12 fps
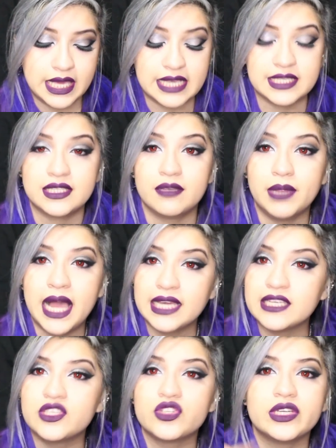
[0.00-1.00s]
yes, the
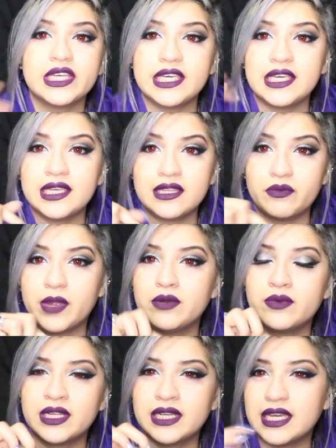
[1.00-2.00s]
black is streaky, the red
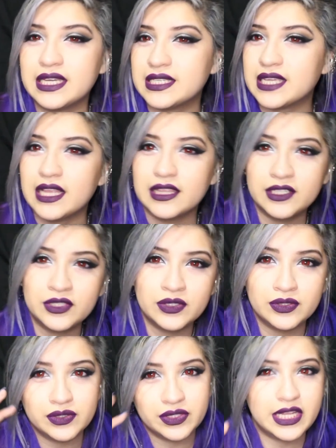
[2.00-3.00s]
one is a
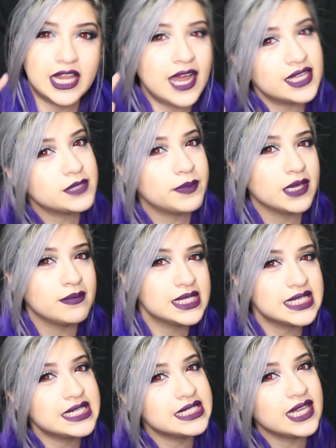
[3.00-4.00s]
little not as
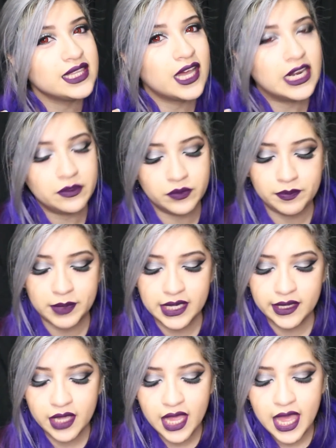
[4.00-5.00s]
pigmented as I thought it would
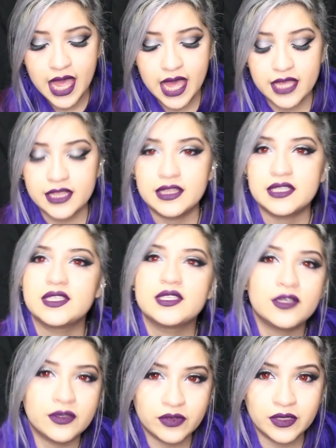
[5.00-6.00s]
be. The
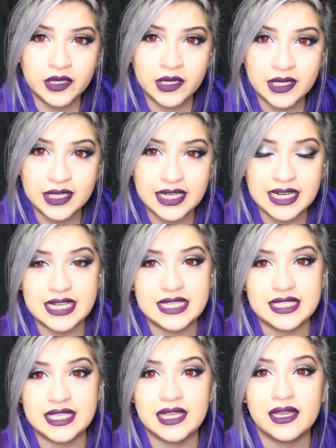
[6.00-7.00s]
silver
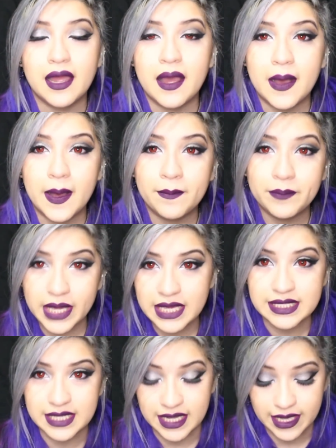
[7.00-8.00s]
is
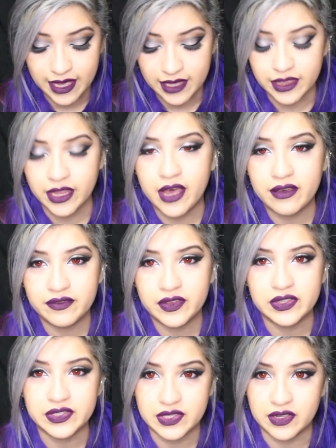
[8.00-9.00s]
amazing. I
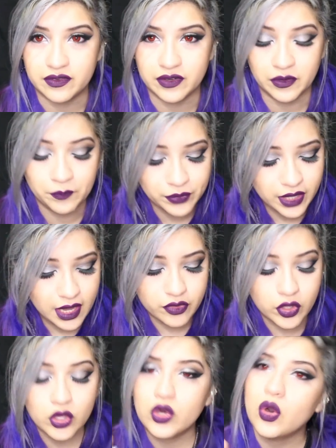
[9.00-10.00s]
love the silver.
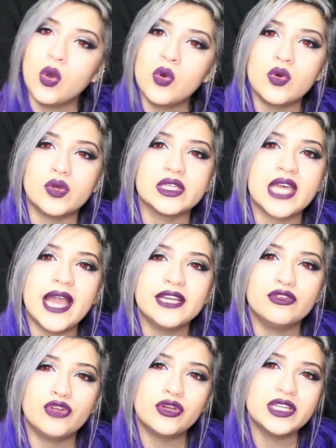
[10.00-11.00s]
The gold, I
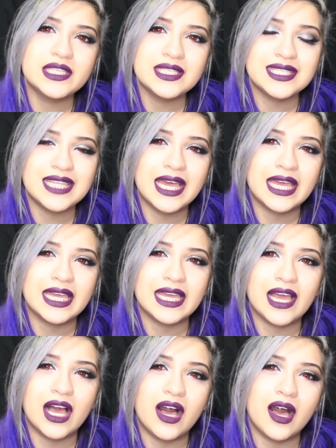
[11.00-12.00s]
noticed
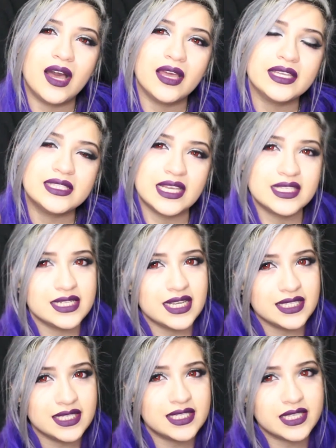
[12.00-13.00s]
that it doesn't
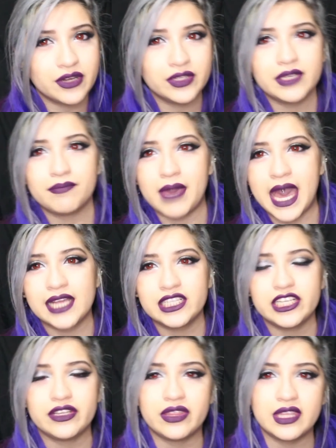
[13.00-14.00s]
necessarily
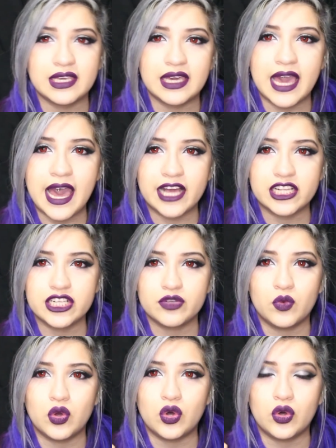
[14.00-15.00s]
match the
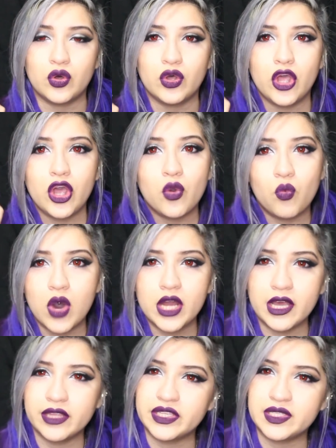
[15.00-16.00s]
actual
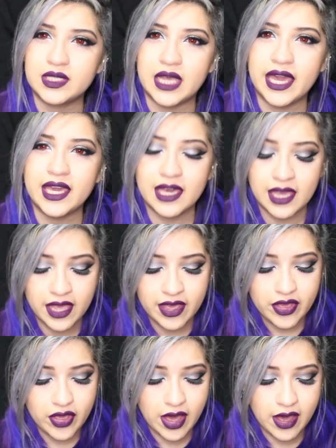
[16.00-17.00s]
one on the site.
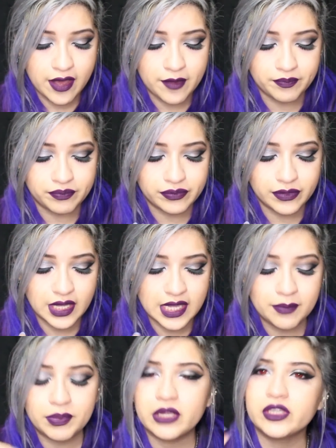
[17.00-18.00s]

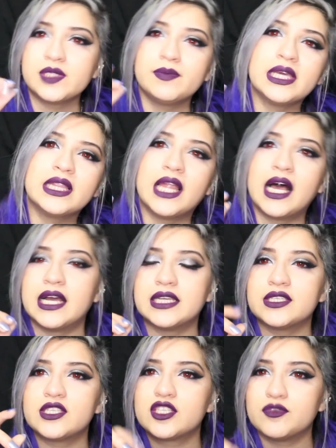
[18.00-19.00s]
It appears to be a
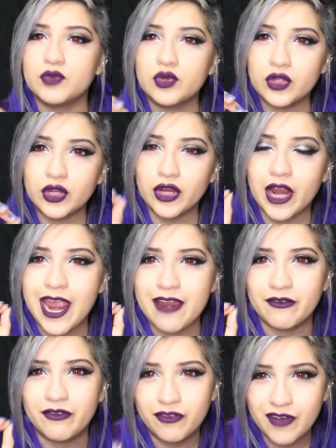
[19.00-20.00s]
lot smoother
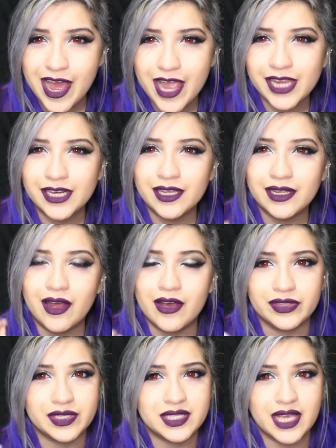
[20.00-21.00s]
and fine
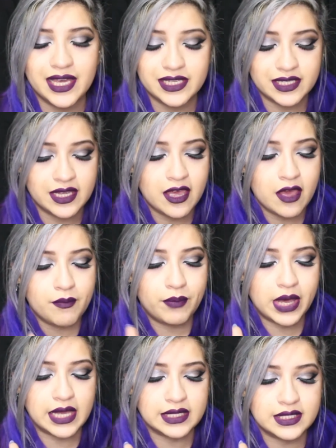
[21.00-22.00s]
on the site,
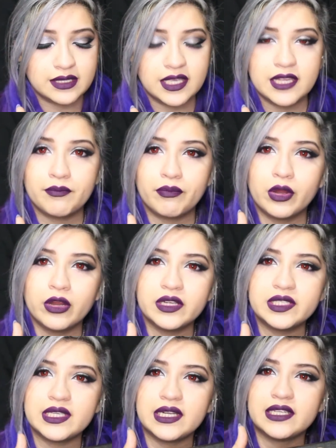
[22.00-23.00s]
but in
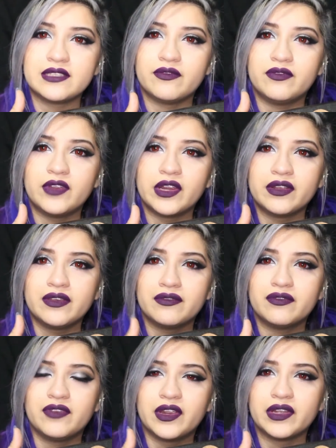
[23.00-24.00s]
person it's very,
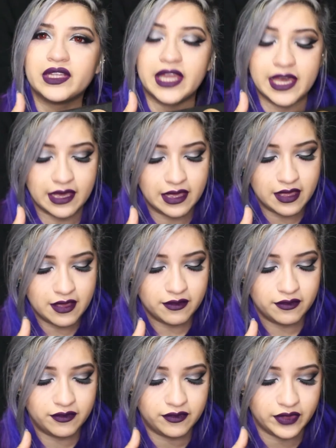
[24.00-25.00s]
very like
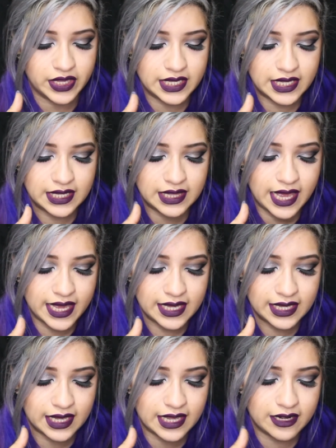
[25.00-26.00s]
flaky
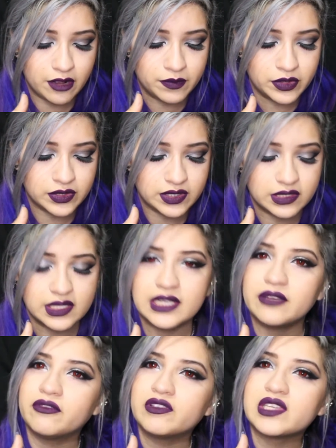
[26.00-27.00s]
like. It almost
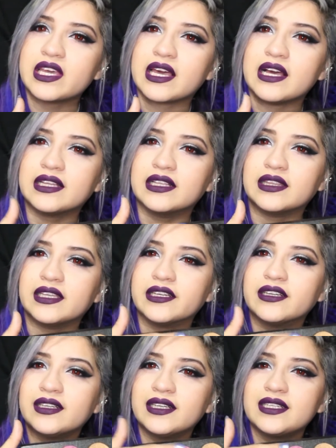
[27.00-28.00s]
feels like a
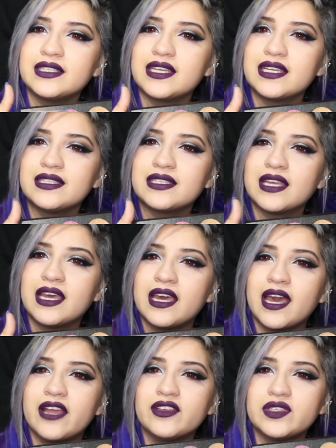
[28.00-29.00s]
glitter in a sense.
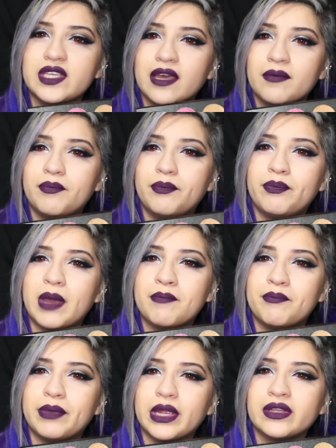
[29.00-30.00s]
And you see
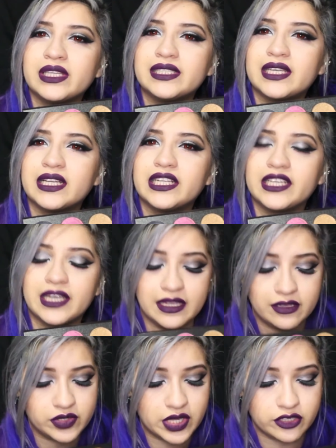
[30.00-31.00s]
I'm barely touching it
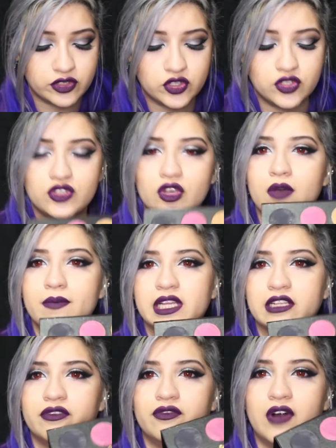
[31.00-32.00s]
and there's like so
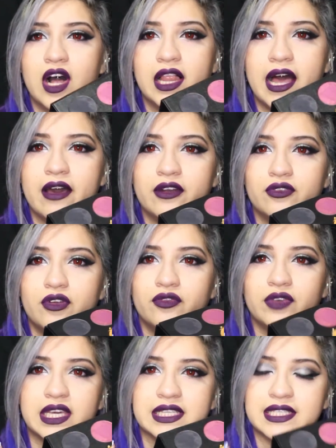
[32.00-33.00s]
much fallout. I don't know
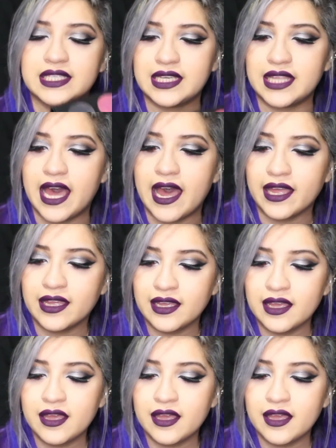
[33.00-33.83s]
if you can see that.